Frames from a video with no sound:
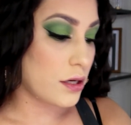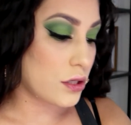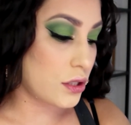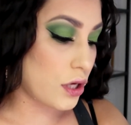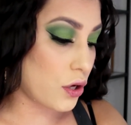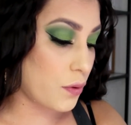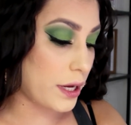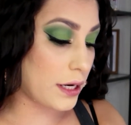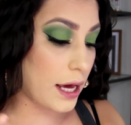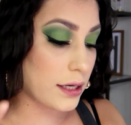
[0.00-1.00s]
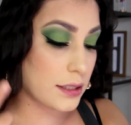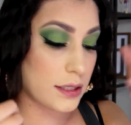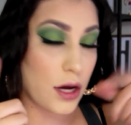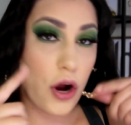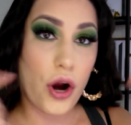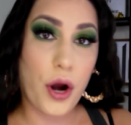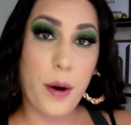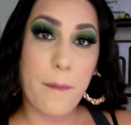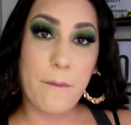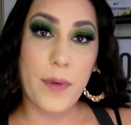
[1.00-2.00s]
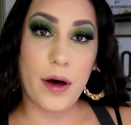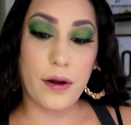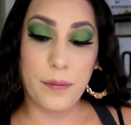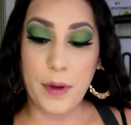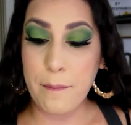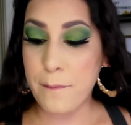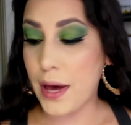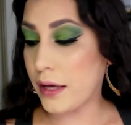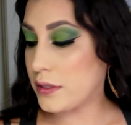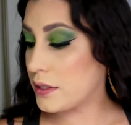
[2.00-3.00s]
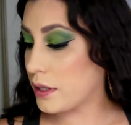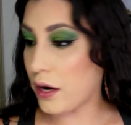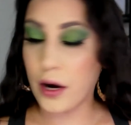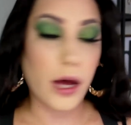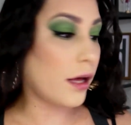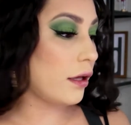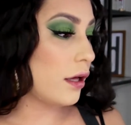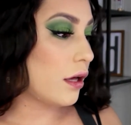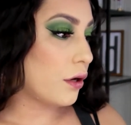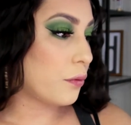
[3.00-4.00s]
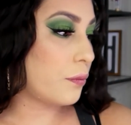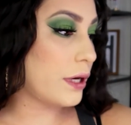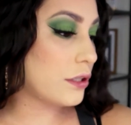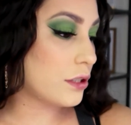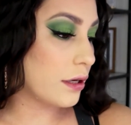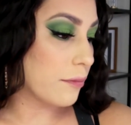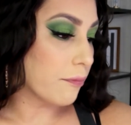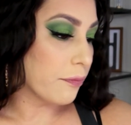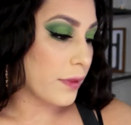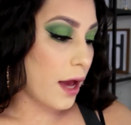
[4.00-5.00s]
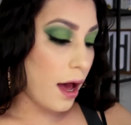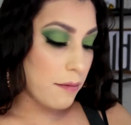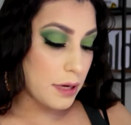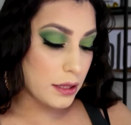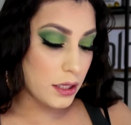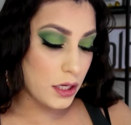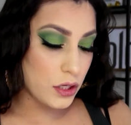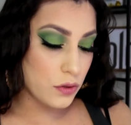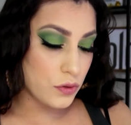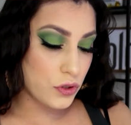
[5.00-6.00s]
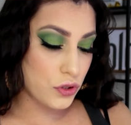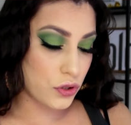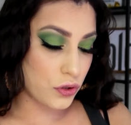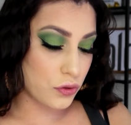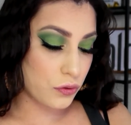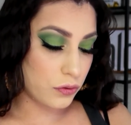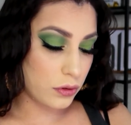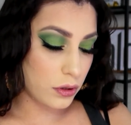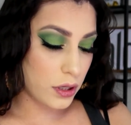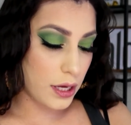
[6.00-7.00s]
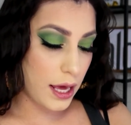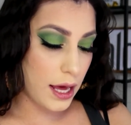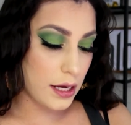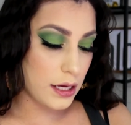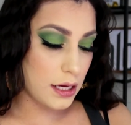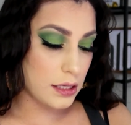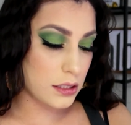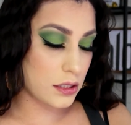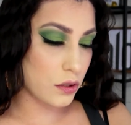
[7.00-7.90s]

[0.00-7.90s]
So next, our bottom mascara, which I mainly use two, and it's